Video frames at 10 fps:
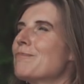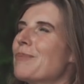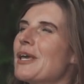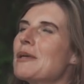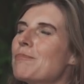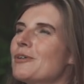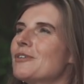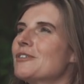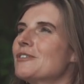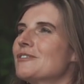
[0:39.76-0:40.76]

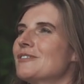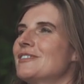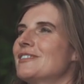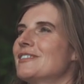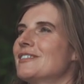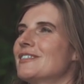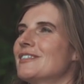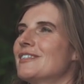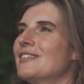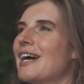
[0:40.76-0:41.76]
people,
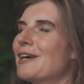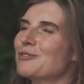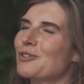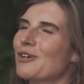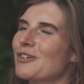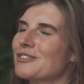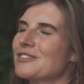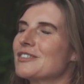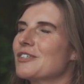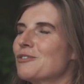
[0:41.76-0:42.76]
the outdoors,
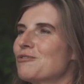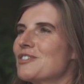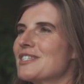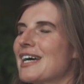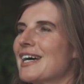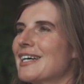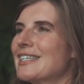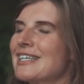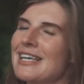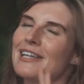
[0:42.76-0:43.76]
the countryside,
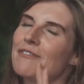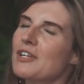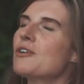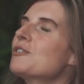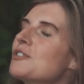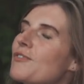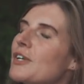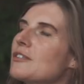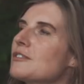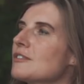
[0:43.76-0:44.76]
living in
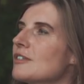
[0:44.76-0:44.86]
Huddersfield.